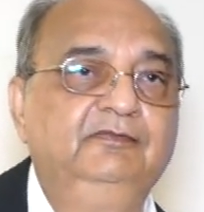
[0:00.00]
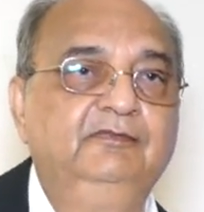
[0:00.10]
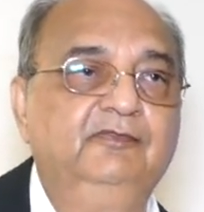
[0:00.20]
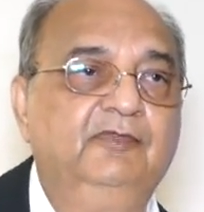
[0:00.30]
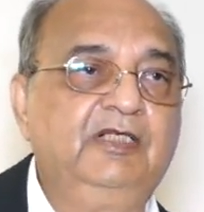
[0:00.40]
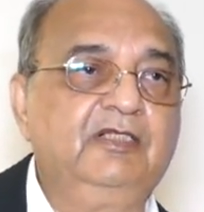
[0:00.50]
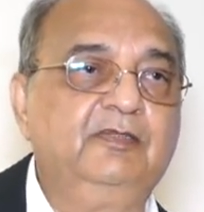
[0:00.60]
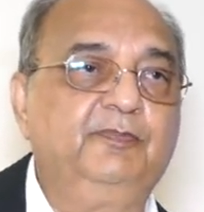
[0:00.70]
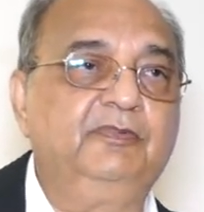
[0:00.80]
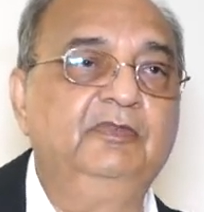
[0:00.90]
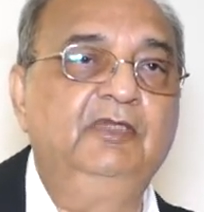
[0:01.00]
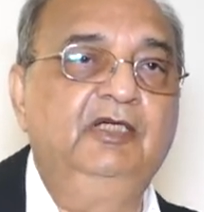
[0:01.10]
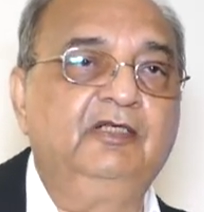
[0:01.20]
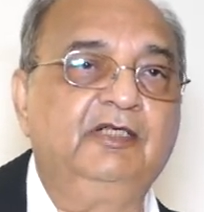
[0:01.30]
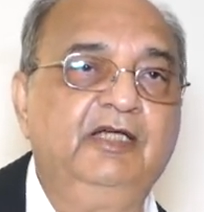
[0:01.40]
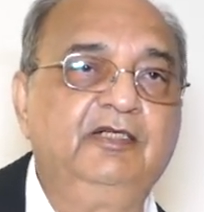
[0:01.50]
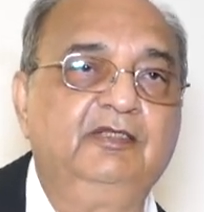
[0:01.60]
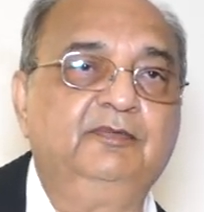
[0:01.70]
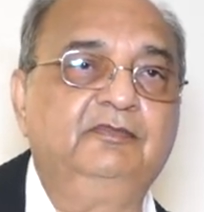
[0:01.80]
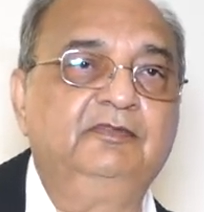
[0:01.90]
What is the
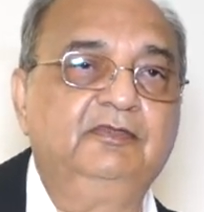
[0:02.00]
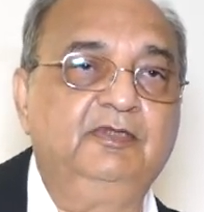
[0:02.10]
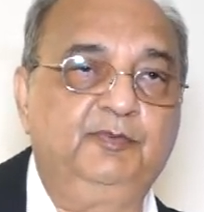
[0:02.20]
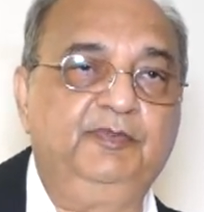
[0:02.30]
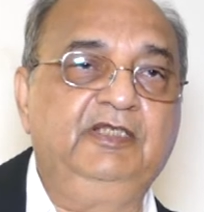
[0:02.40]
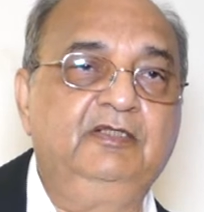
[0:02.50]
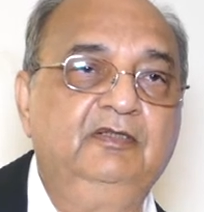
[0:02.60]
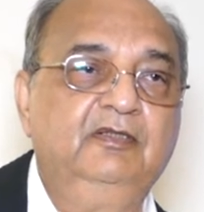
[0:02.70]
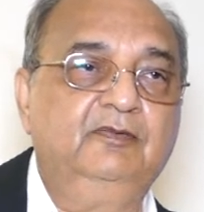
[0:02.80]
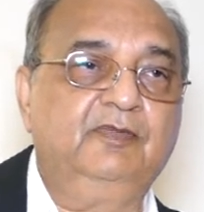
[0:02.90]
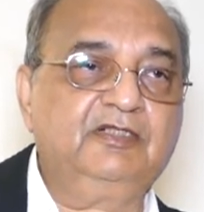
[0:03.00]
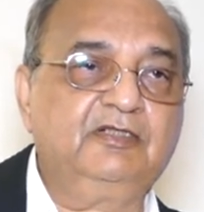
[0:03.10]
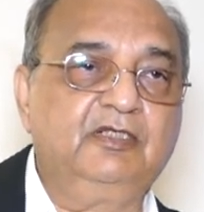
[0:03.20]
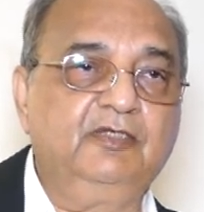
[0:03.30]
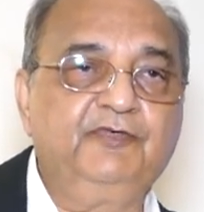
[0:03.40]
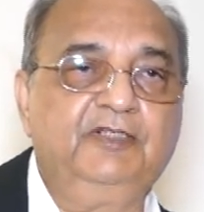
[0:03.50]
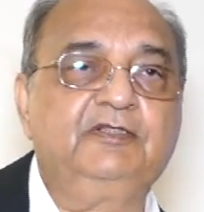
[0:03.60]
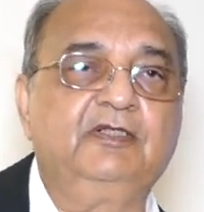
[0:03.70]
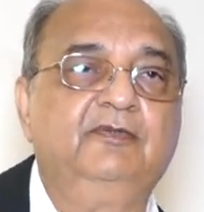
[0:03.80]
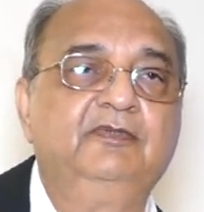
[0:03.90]
gradient? That means what is the
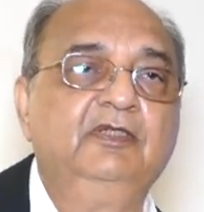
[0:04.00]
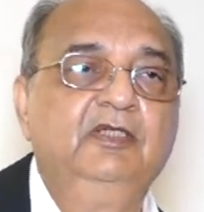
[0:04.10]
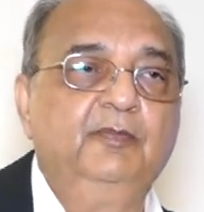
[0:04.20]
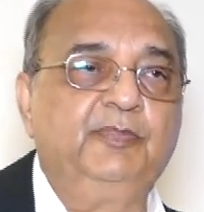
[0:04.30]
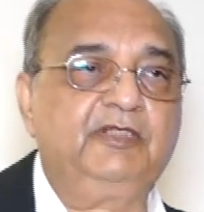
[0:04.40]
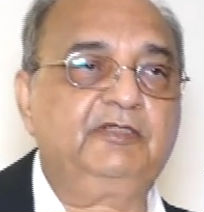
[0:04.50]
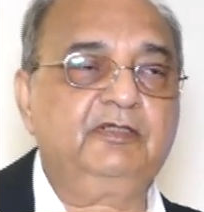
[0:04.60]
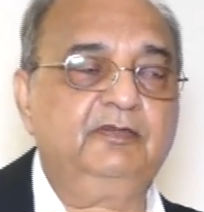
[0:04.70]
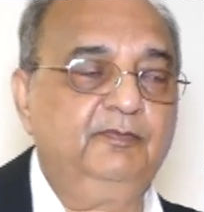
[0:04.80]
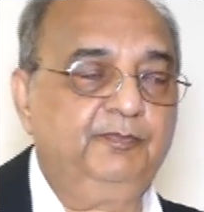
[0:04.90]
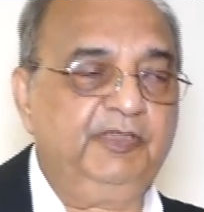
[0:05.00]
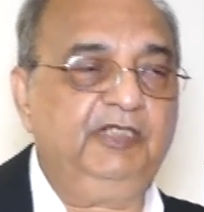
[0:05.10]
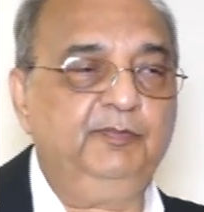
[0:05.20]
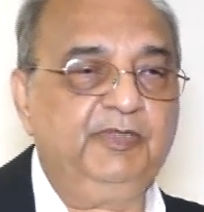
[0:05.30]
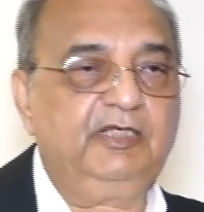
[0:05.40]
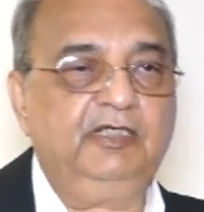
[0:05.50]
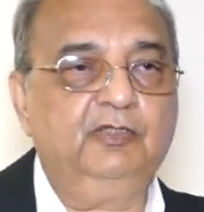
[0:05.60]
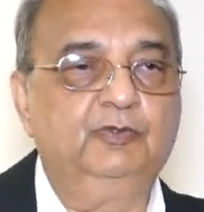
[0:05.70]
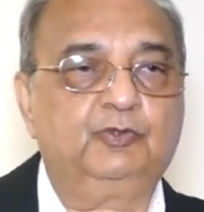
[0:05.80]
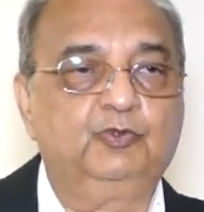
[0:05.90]
difference of pressure P big
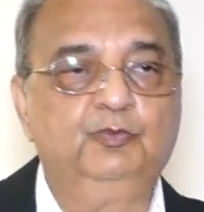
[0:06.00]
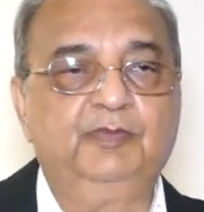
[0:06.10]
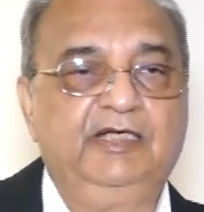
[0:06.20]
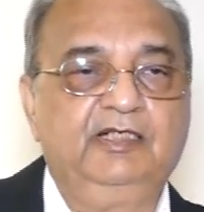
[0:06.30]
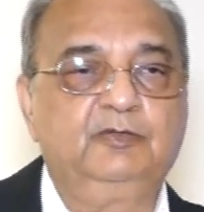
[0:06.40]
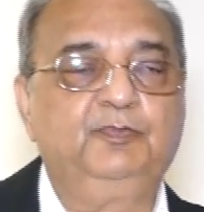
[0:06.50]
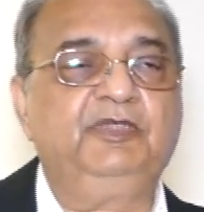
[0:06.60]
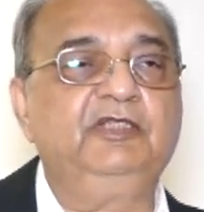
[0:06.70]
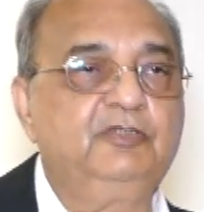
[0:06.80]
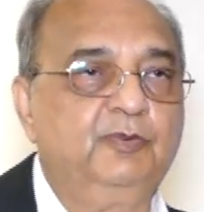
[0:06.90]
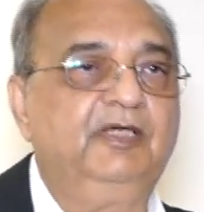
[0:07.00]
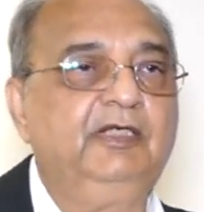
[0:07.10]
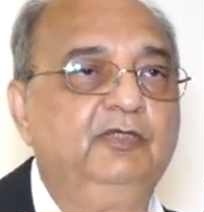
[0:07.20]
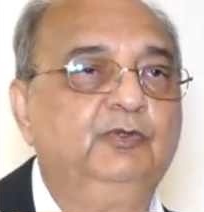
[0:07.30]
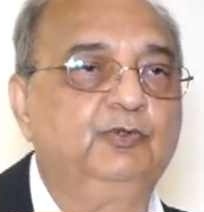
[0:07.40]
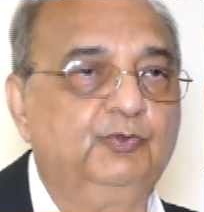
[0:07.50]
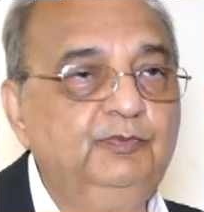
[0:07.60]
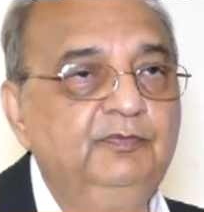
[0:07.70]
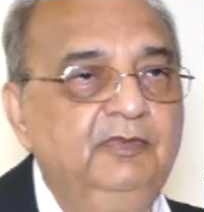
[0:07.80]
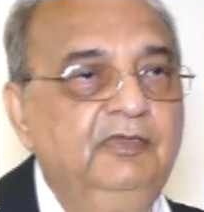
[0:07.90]
AO2 minus P small
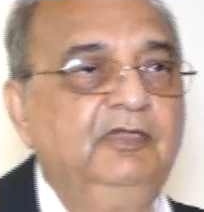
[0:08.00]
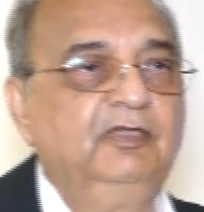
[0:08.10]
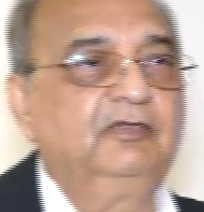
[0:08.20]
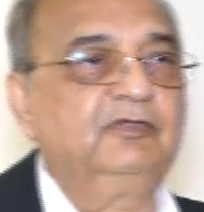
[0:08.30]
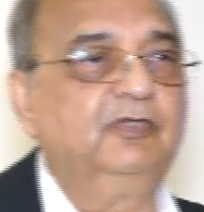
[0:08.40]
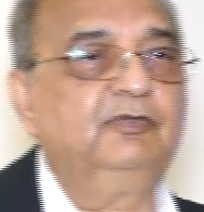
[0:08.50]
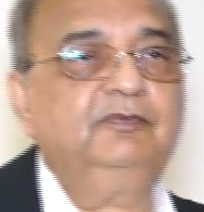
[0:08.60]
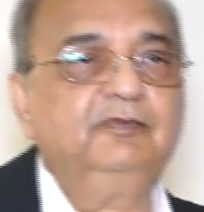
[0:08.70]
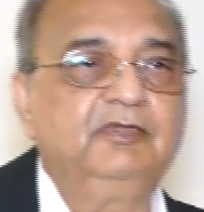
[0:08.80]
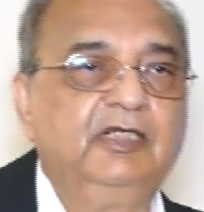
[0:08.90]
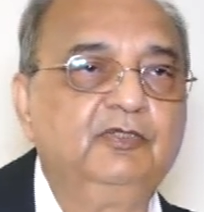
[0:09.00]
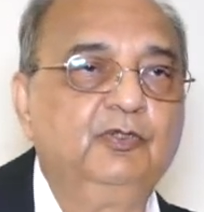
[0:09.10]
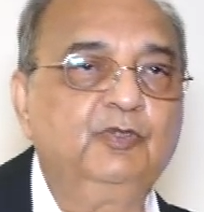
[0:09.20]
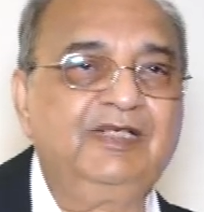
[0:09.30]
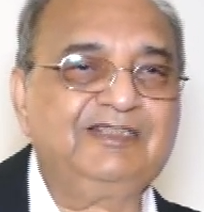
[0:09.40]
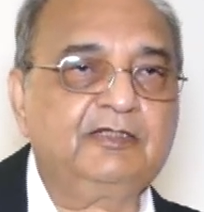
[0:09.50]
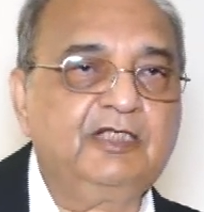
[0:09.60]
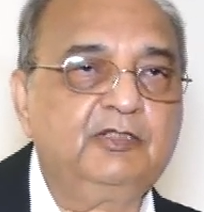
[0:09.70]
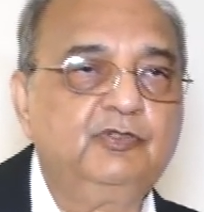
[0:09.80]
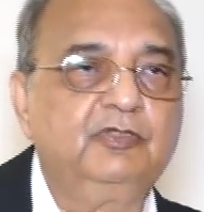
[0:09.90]
AO2. So then you look at the
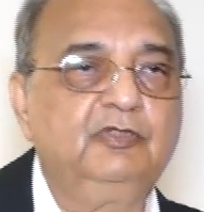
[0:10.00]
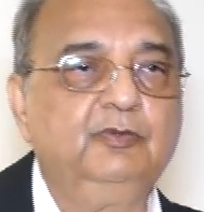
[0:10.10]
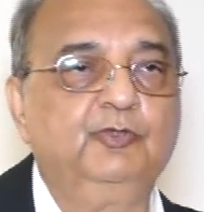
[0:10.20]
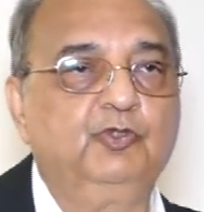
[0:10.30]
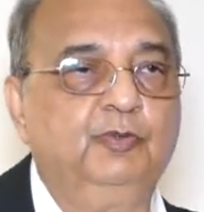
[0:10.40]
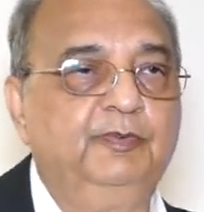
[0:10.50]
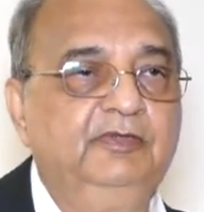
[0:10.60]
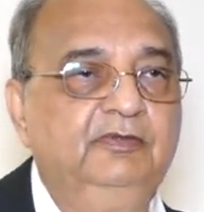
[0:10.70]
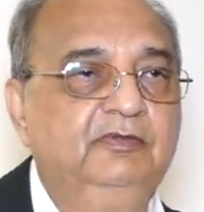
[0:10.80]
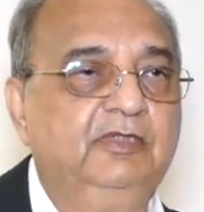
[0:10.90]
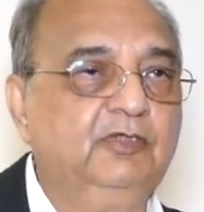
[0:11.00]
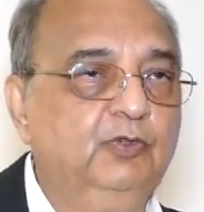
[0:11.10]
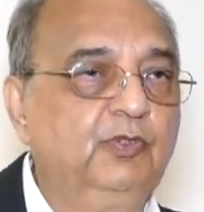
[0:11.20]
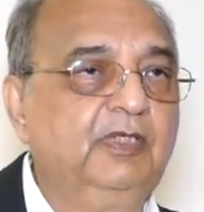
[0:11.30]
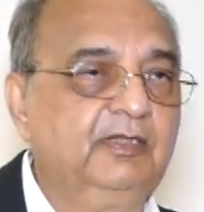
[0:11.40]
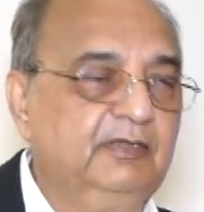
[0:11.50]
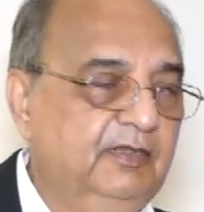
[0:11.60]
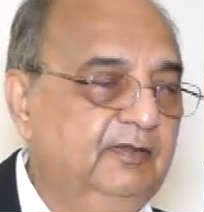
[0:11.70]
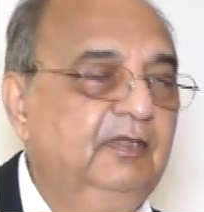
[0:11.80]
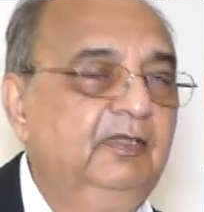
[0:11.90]
saturation hemoglobin, then you look at the